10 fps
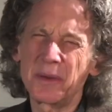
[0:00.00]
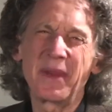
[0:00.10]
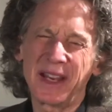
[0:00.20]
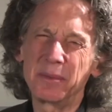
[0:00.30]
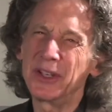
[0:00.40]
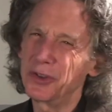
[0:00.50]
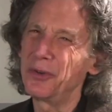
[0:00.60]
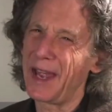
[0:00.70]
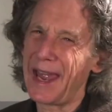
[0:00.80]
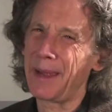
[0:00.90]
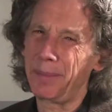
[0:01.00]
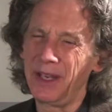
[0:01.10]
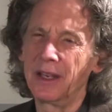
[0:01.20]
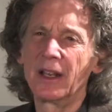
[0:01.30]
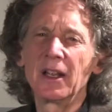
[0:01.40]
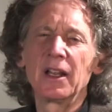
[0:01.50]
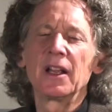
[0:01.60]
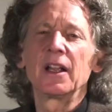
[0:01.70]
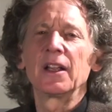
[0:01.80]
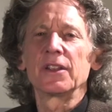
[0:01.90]
making me too happy.
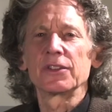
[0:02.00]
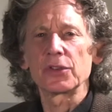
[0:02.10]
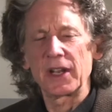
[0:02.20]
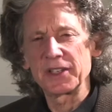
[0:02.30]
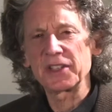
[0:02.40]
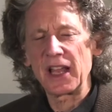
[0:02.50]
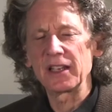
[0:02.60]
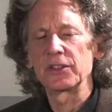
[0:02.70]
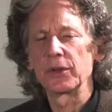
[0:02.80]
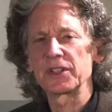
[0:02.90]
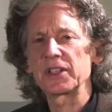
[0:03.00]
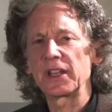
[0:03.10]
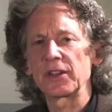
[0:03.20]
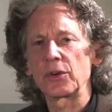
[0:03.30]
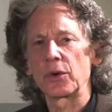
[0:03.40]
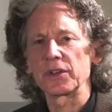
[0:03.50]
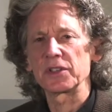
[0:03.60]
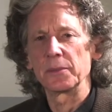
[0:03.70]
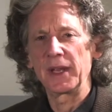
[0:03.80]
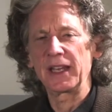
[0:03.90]
So I decided to extend the course
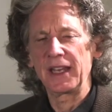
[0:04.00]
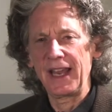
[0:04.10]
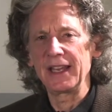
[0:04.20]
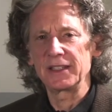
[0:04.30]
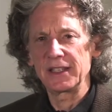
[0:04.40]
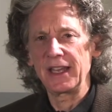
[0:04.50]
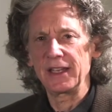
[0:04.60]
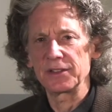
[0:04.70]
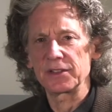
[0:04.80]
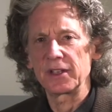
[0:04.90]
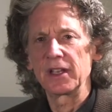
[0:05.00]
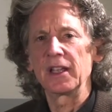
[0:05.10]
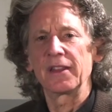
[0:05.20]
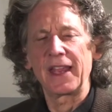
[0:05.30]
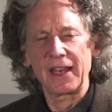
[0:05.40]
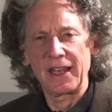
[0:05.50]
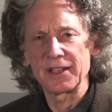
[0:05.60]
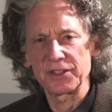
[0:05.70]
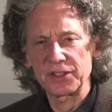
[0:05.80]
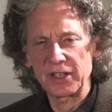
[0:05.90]
and make it 8 days. That
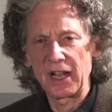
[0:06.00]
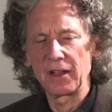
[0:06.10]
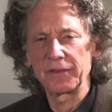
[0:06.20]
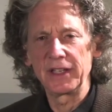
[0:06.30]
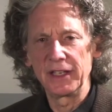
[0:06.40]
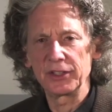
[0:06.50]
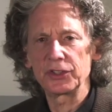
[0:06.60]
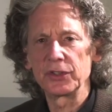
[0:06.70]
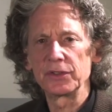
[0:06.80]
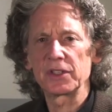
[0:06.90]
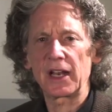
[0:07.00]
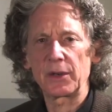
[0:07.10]
has solved the issues that